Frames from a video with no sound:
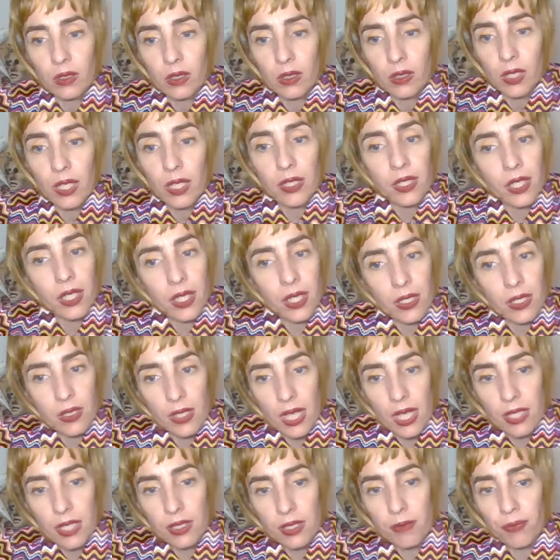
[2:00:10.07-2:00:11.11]
And his
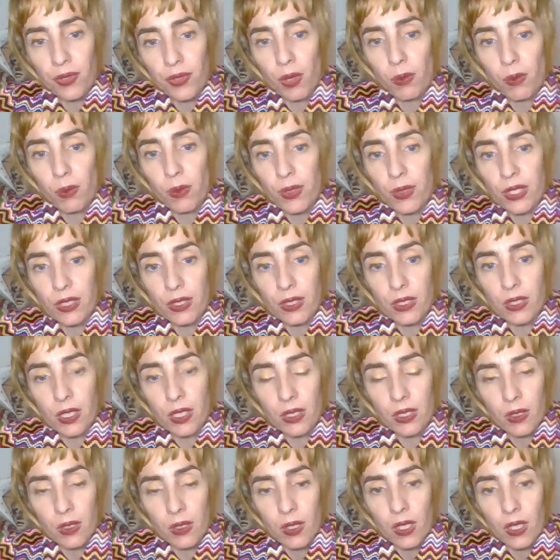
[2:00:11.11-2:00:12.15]
lesson probably is
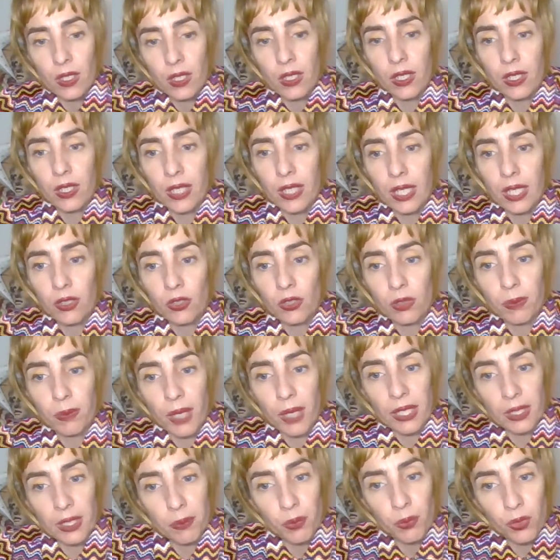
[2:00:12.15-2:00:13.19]
that he cannot
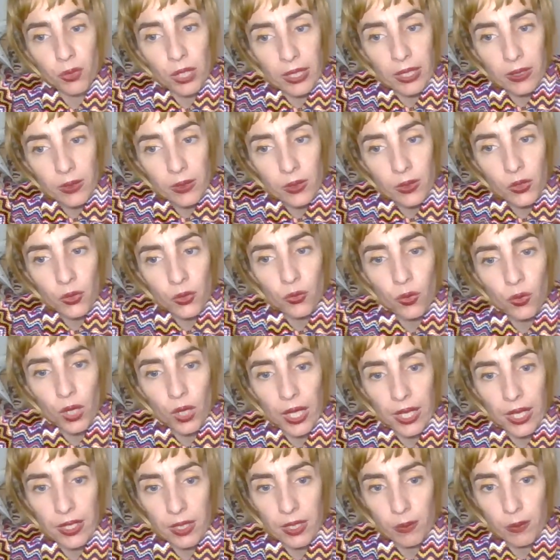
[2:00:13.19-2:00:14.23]
manipulate you
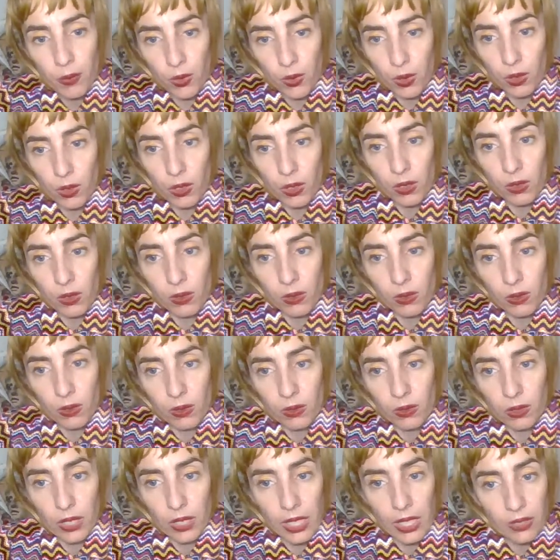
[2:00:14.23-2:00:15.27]
anymore.
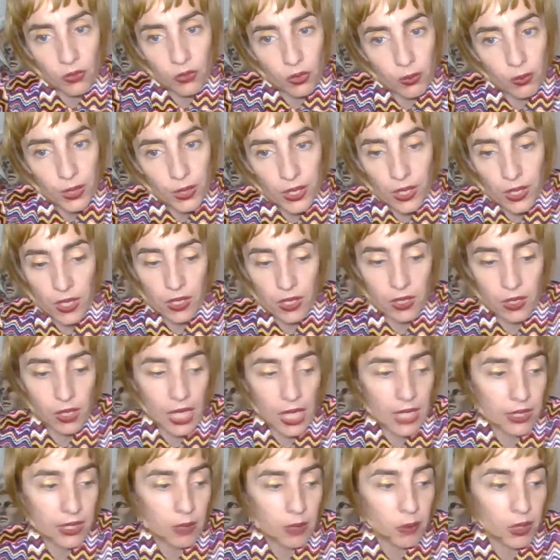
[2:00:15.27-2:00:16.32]
That would be his
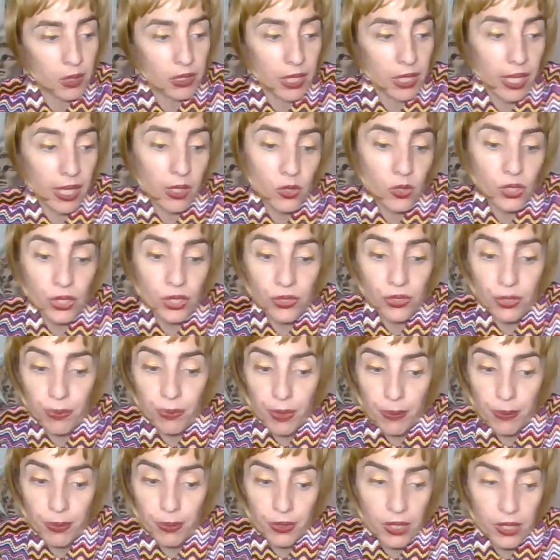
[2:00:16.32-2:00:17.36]
lesson. But egocentric
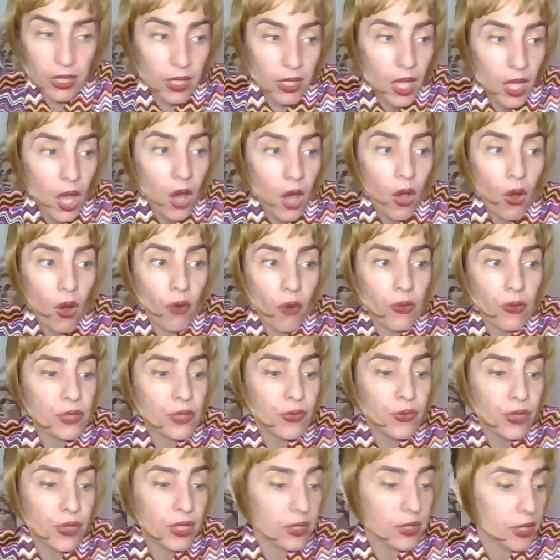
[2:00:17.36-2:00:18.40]
people, they always
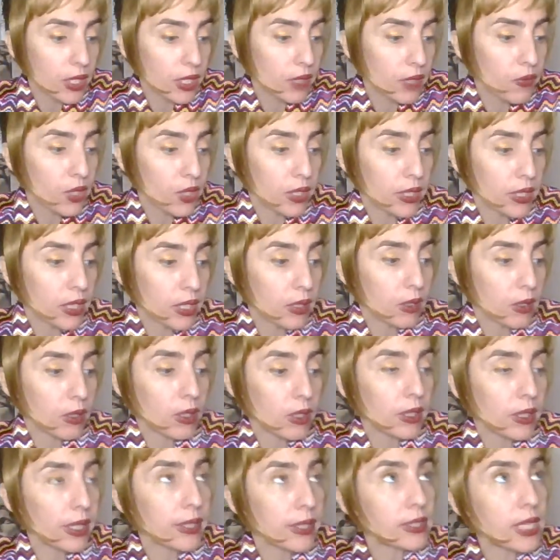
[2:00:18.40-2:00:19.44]
think they
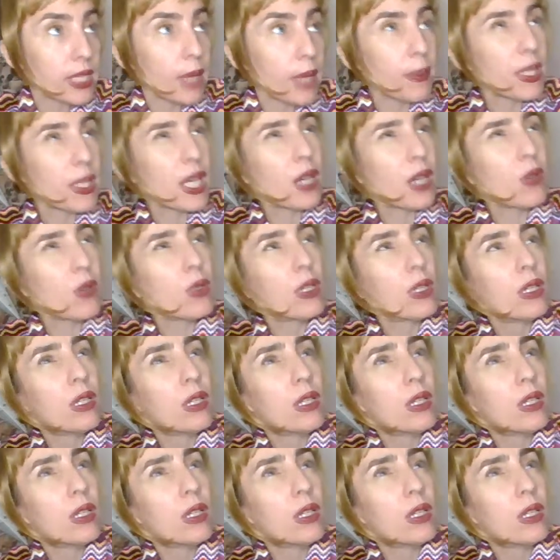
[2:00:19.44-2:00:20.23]
will somehow